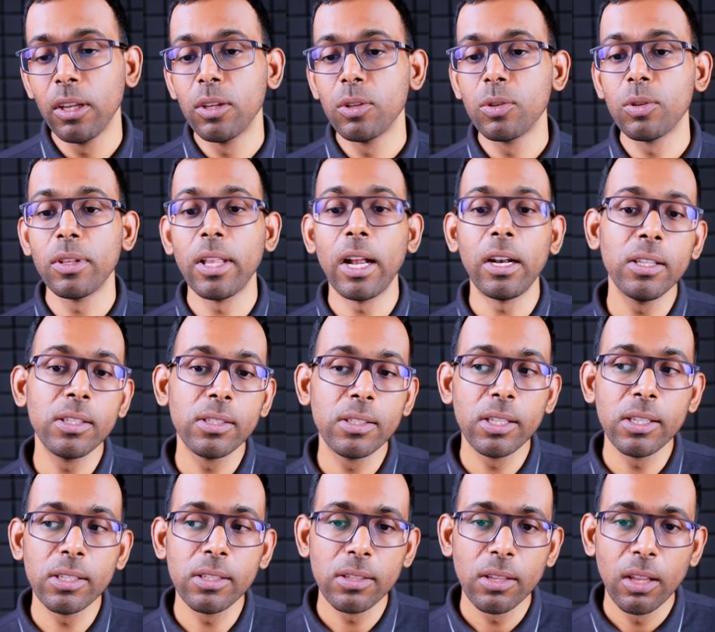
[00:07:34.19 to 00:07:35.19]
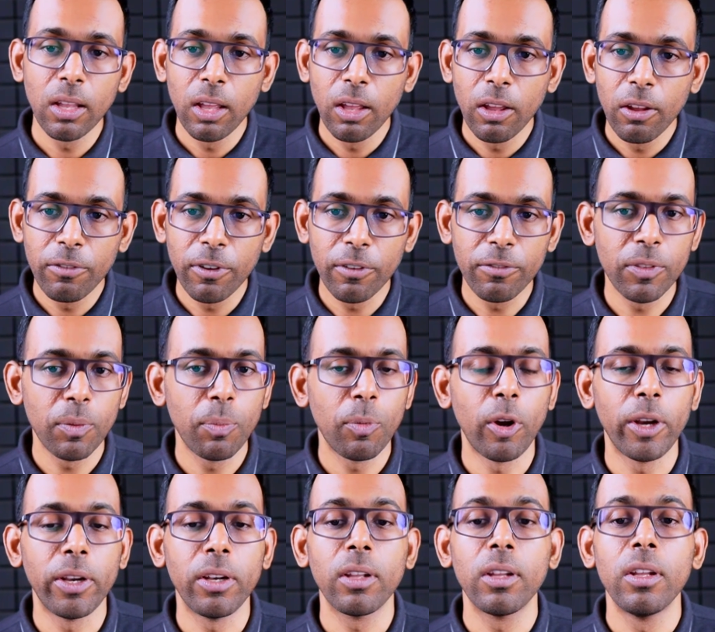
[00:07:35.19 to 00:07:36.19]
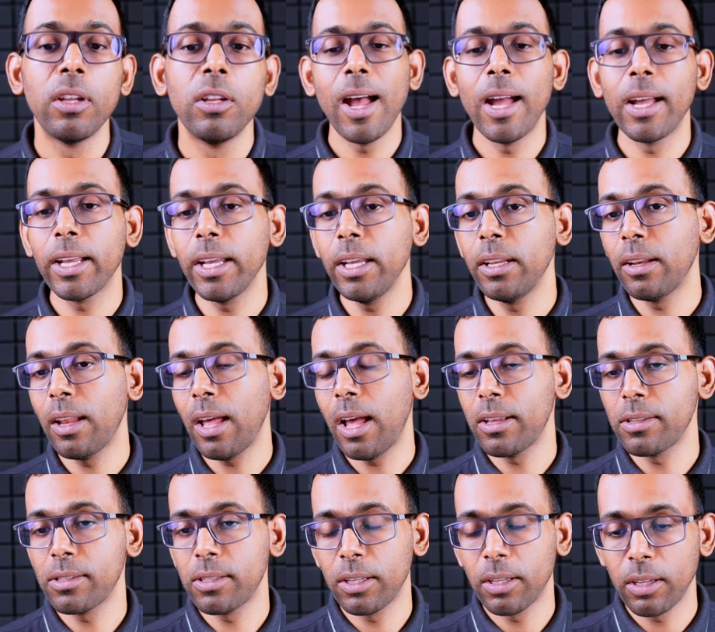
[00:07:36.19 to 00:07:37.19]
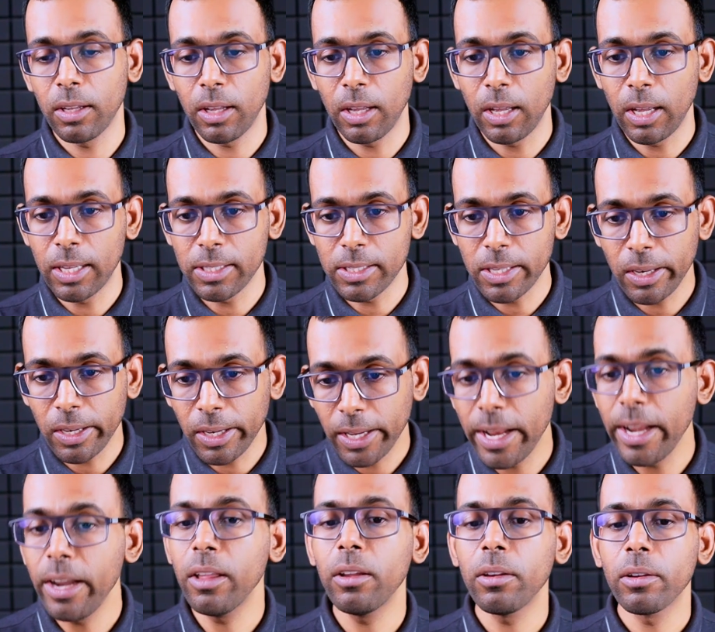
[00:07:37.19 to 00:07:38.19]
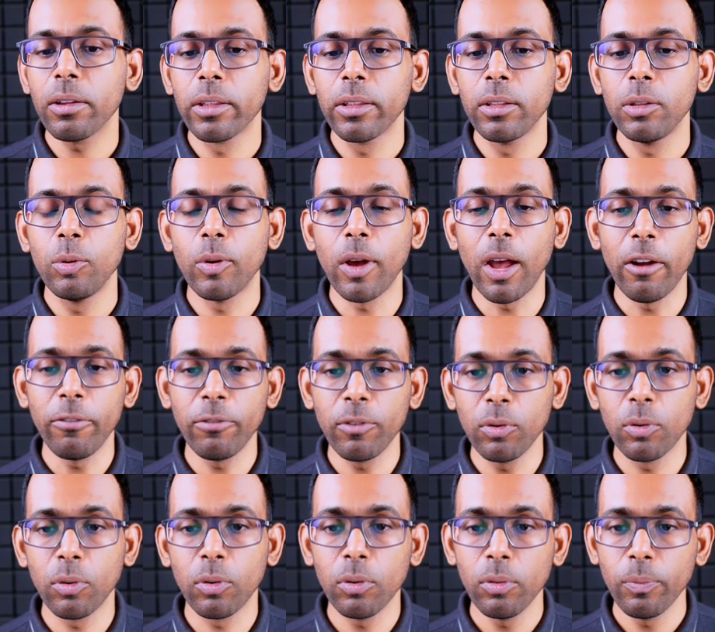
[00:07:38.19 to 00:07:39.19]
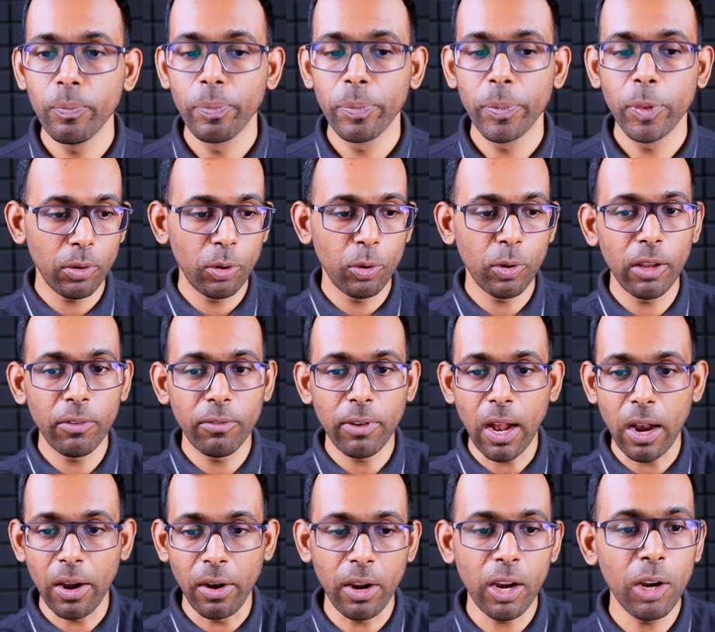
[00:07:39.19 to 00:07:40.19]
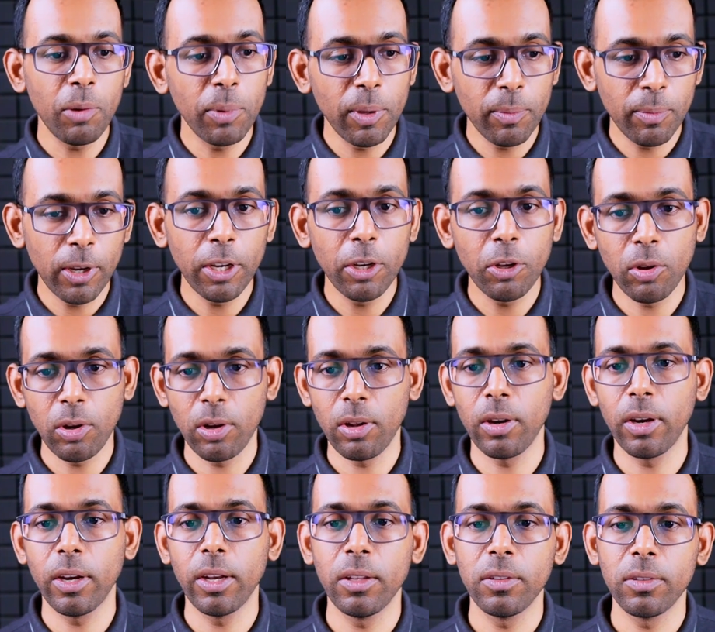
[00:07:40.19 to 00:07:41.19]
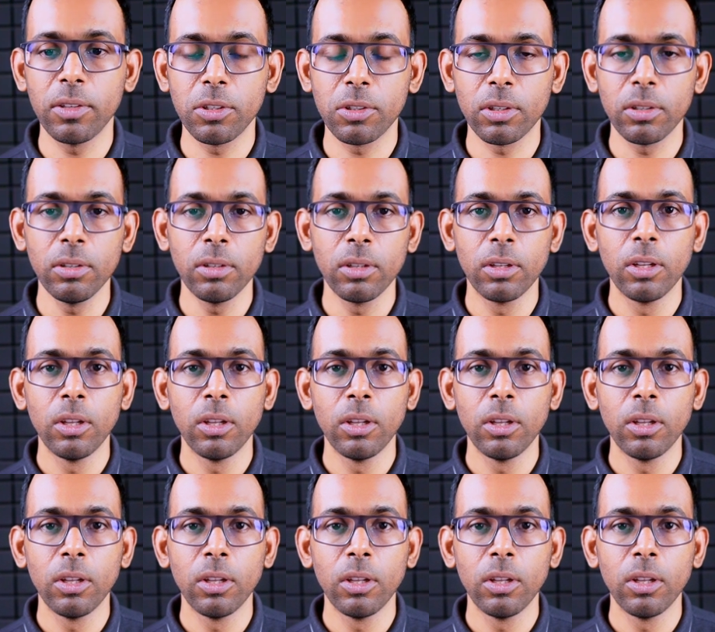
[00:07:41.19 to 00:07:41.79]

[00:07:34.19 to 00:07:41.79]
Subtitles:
So that is this fifth point. Again, as a leader, you have to know you have 100 people in your organization.